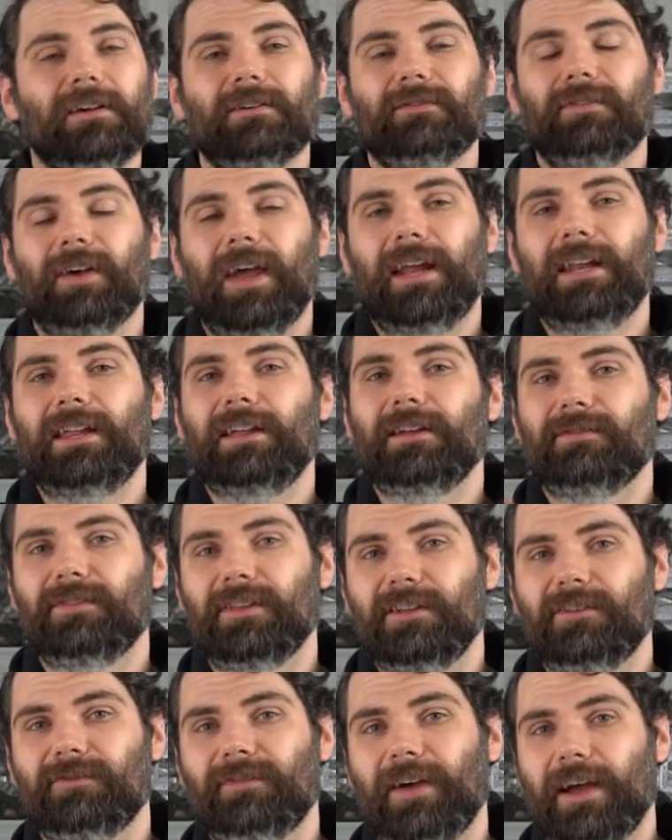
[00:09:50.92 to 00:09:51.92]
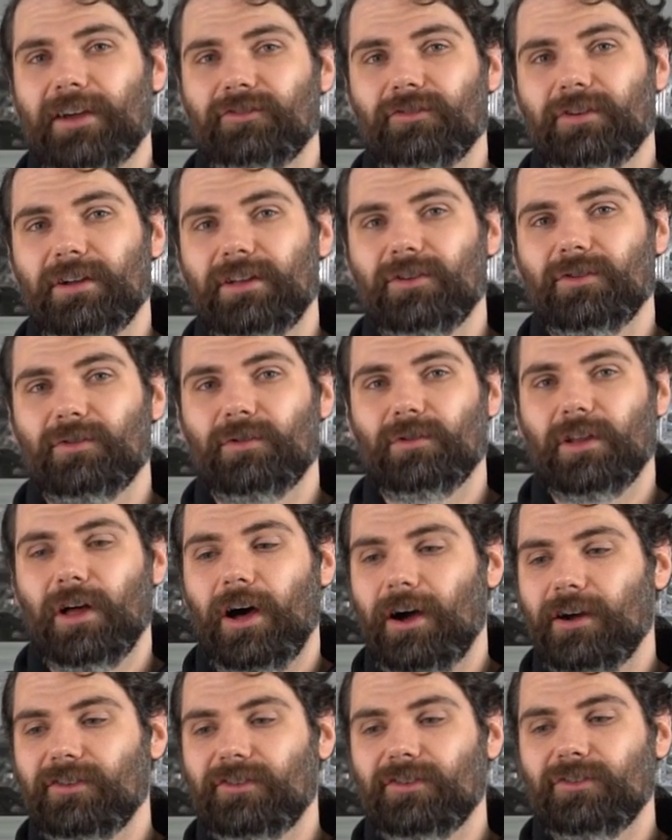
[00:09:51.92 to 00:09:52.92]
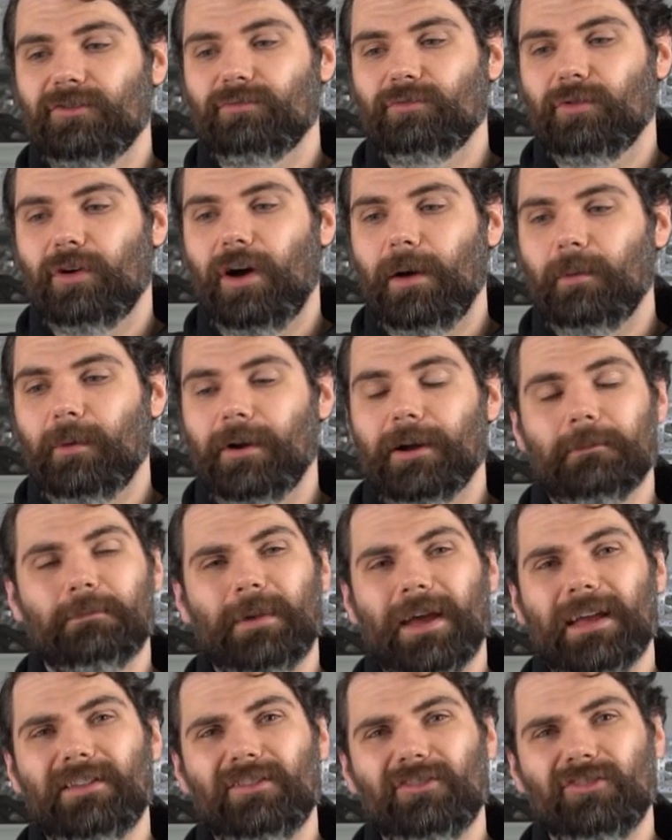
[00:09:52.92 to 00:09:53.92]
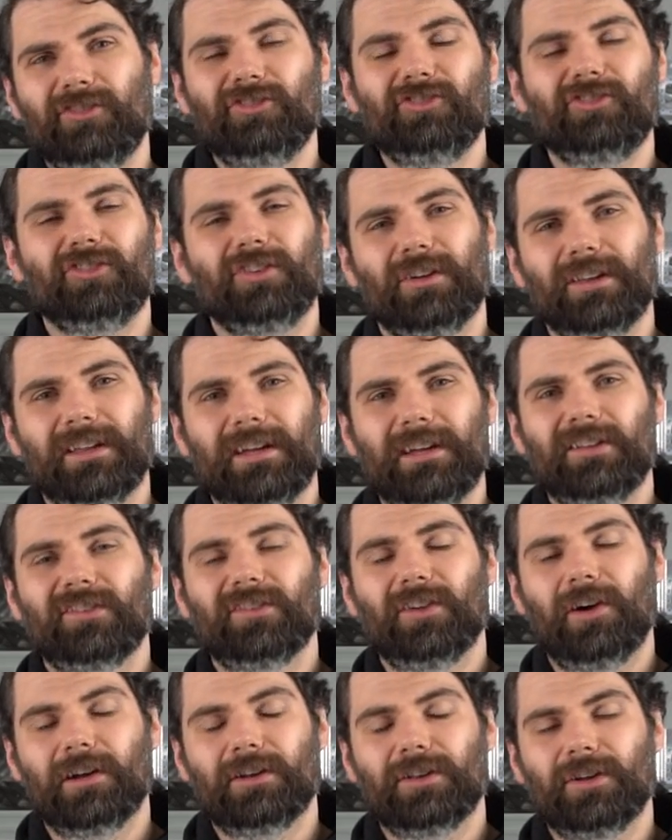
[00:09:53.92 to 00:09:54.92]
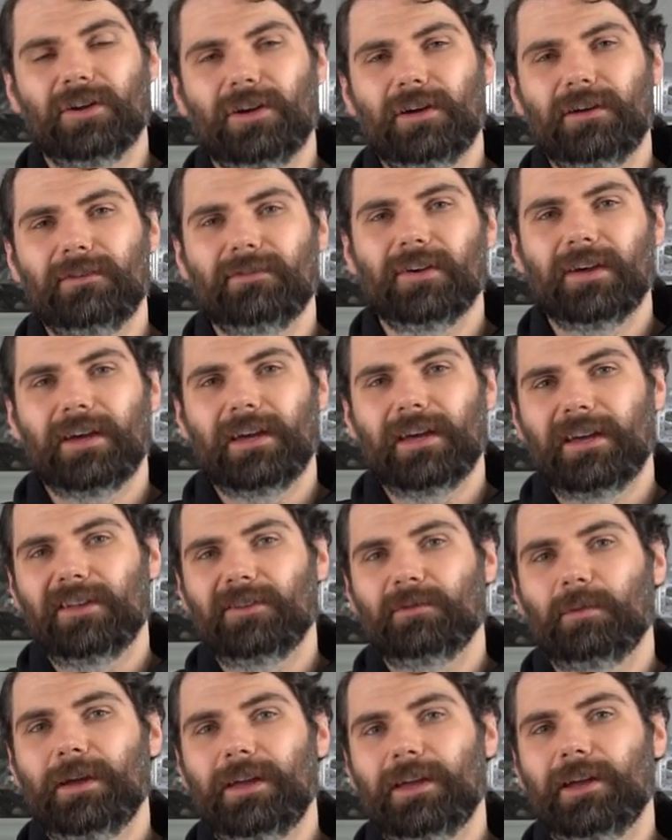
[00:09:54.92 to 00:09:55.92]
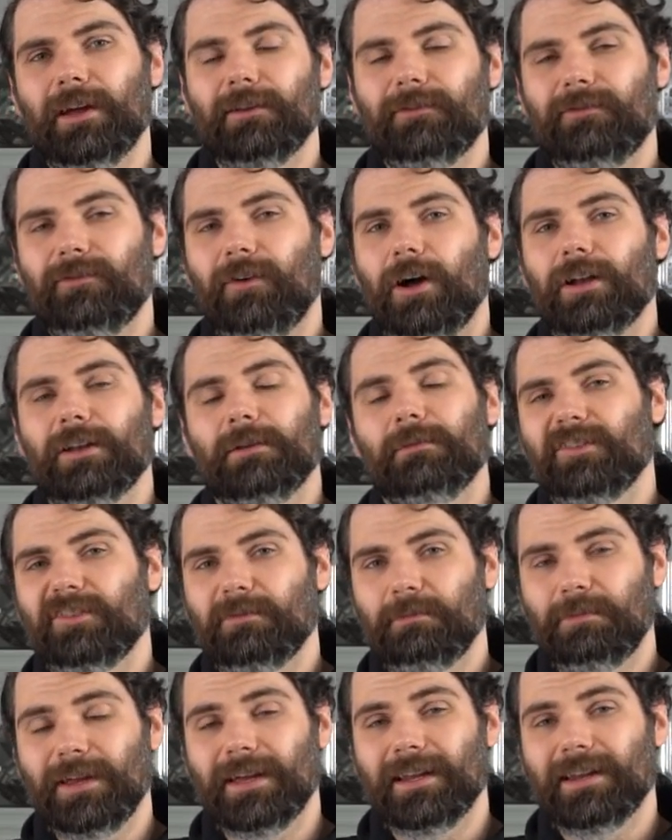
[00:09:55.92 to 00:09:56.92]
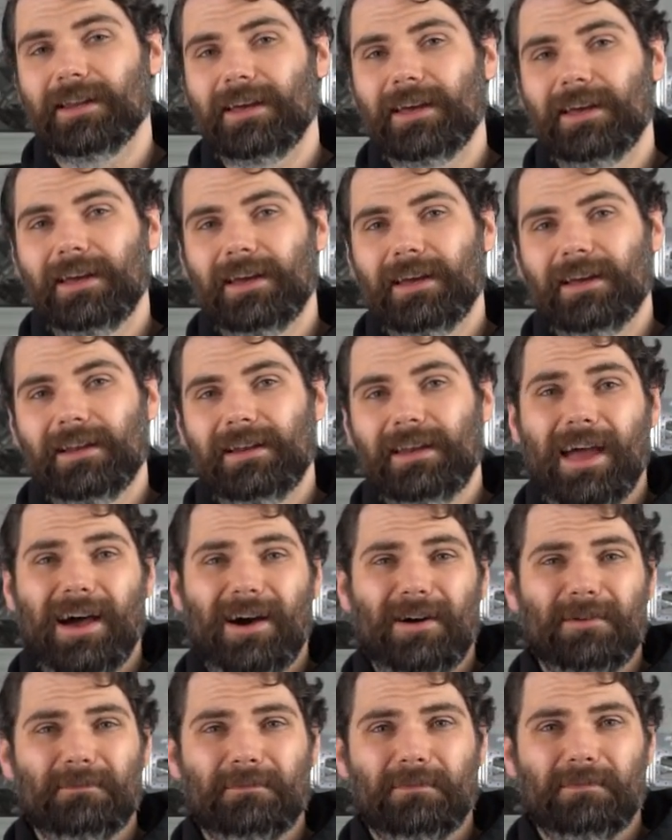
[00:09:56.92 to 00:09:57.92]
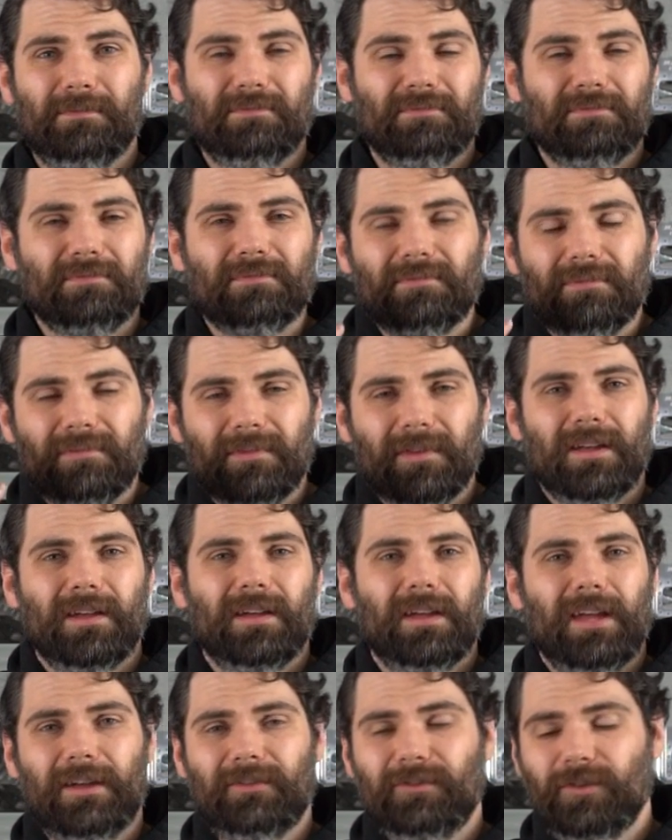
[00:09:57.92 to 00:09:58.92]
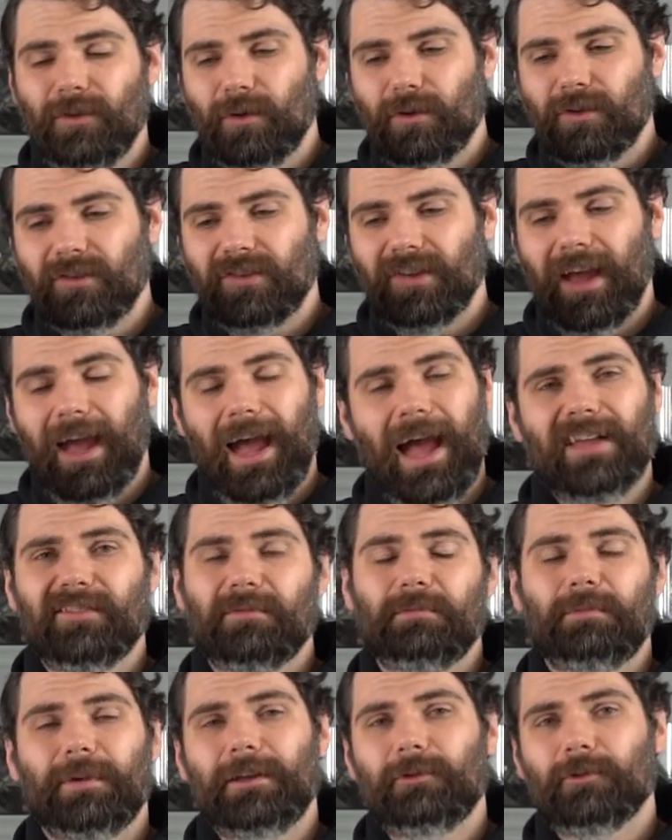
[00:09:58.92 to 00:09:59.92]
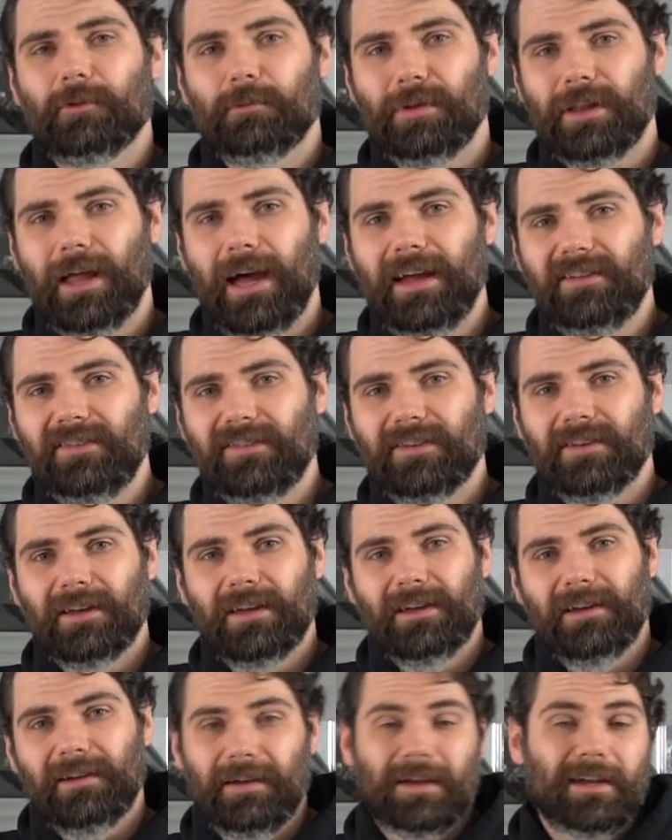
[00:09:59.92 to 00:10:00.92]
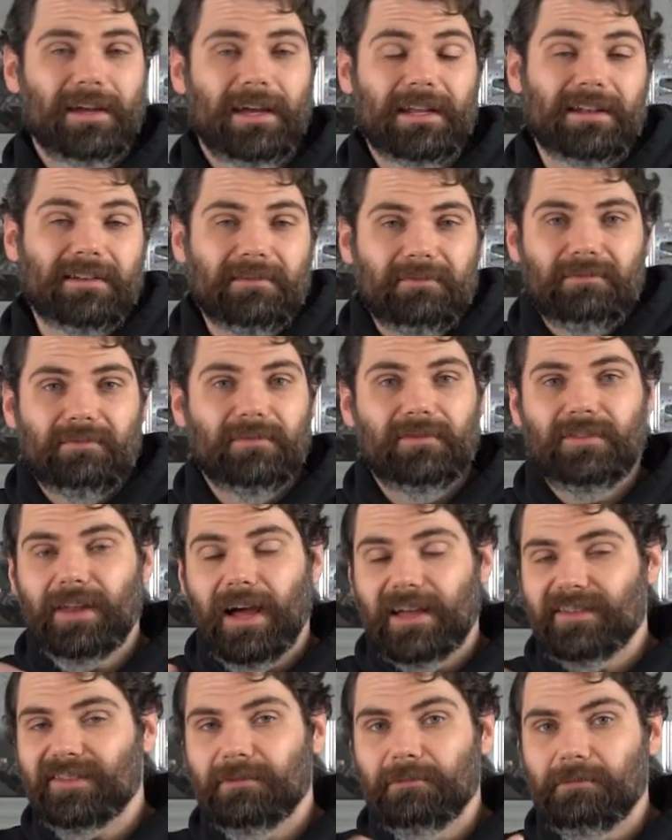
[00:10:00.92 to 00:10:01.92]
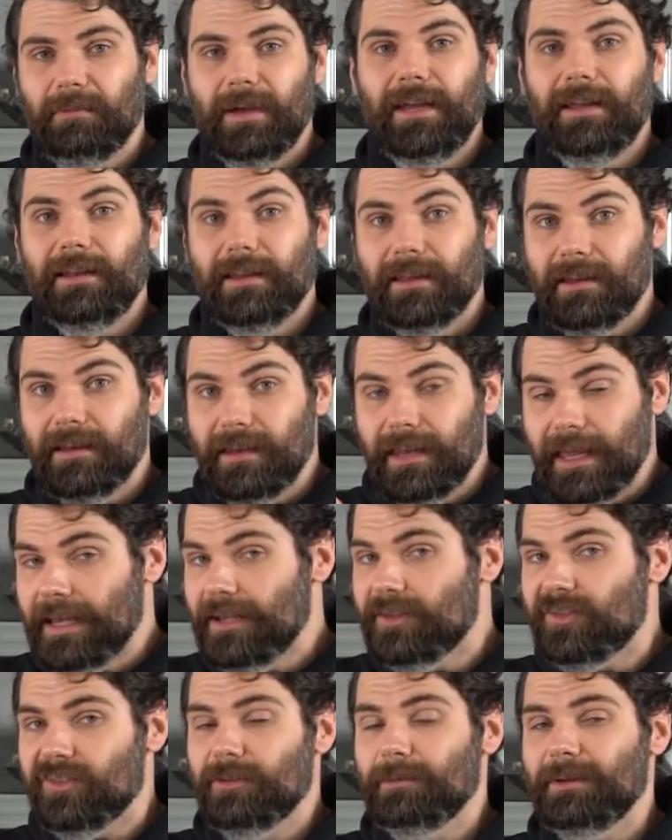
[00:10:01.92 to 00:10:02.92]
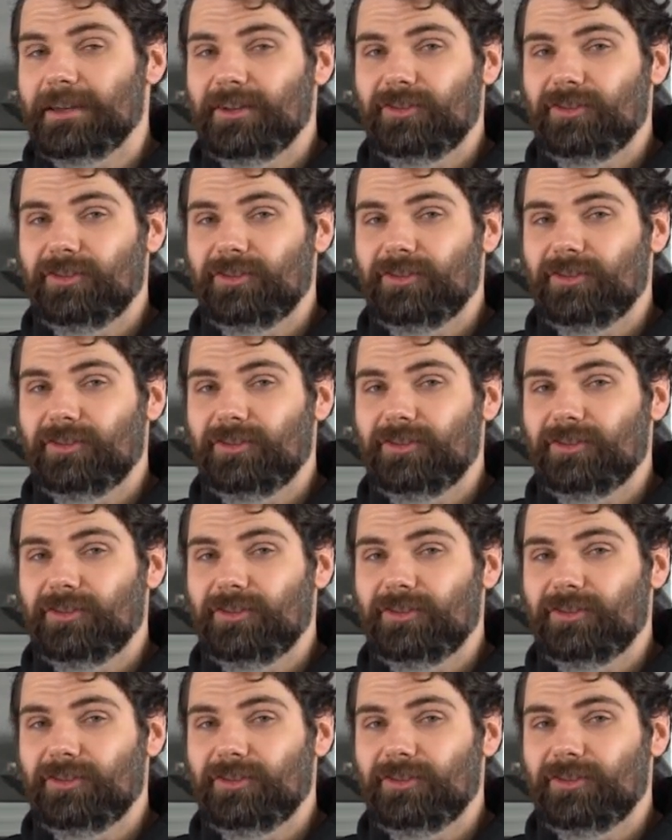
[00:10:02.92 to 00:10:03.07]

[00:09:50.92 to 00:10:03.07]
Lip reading: for any of these factory intercooler hoses. Right where it bends, usually on the inside curve, is where you're going to find them to split. Now, if yours hasn't been replaced, it doesn't mean it needs to be